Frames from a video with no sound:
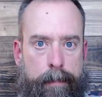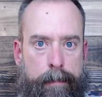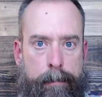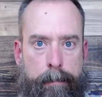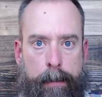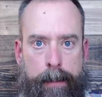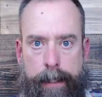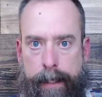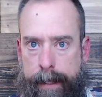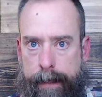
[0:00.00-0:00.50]

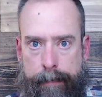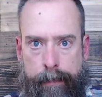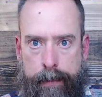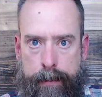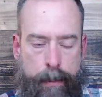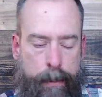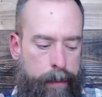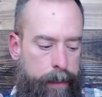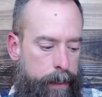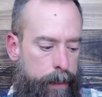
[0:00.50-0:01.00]
believers
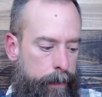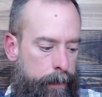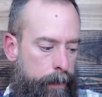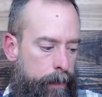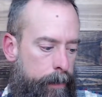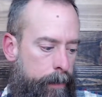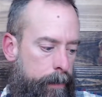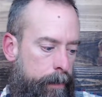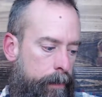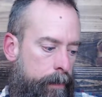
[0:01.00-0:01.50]
on the
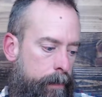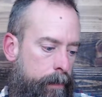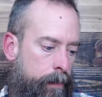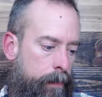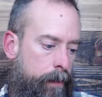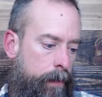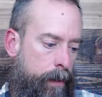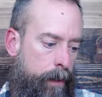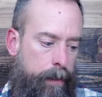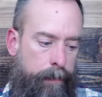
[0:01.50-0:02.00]
earth.
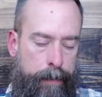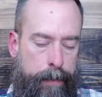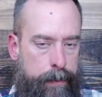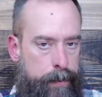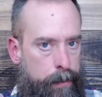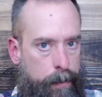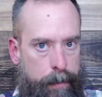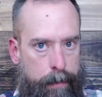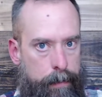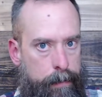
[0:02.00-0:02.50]
None of us
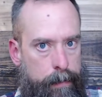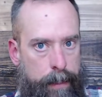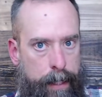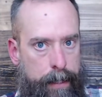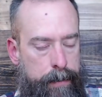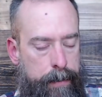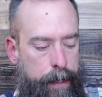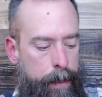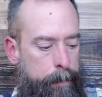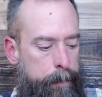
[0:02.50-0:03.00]
are
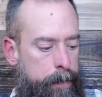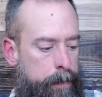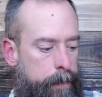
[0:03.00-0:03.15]
exempt.